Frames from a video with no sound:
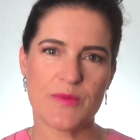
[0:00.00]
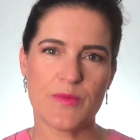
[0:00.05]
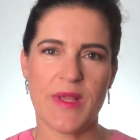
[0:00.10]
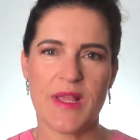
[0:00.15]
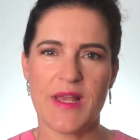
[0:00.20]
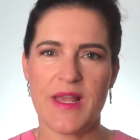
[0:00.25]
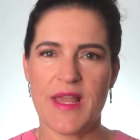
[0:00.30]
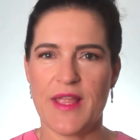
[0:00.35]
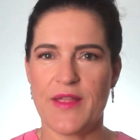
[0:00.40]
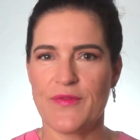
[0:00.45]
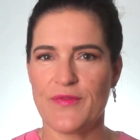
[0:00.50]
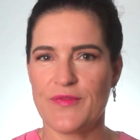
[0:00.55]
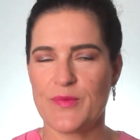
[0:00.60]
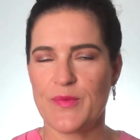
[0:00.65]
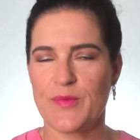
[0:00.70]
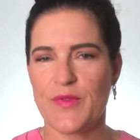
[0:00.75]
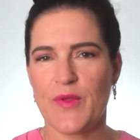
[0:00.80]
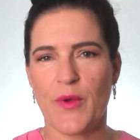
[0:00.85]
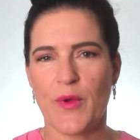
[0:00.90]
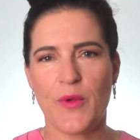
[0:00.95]
we're left
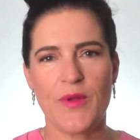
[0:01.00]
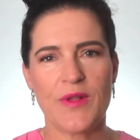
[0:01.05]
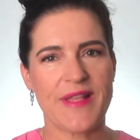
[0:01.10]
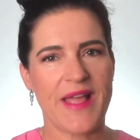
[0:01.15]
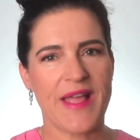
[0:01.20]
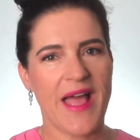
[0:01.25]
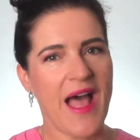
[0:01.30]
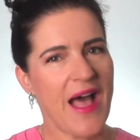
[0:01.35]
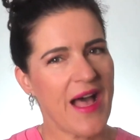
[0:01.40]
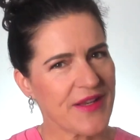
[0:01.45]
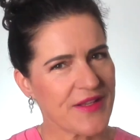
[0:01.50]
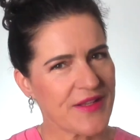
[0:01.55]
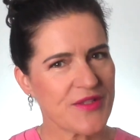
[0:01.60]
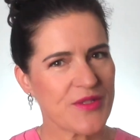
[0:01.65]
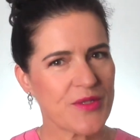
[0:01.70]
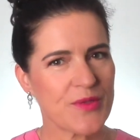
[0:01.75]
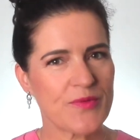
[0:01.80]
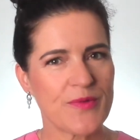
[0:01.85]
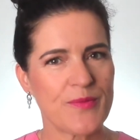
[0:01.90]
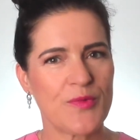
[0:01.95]
with only the hardest
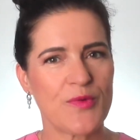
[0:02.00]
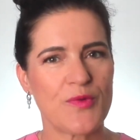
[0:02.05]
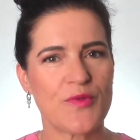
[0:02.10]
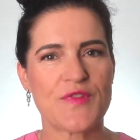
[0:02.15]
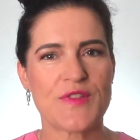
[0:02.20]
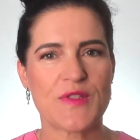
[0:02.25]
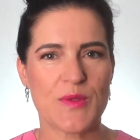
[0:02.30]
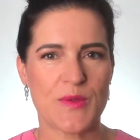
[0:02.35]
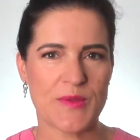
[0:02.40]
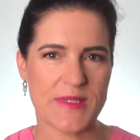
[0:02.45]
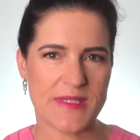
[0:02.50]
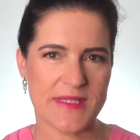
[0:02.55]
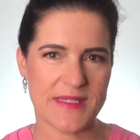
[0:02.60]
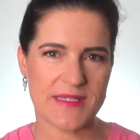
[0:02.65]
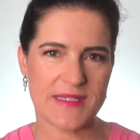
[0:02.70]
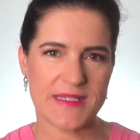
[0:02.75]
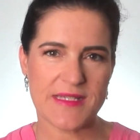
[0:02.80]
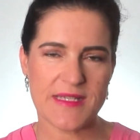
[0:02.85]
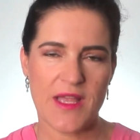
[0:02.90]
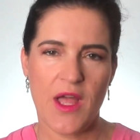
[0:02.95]
to remove
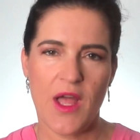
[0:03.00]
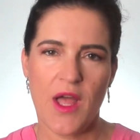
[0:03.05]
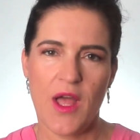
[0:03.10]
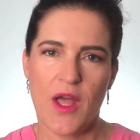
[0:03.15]
sources,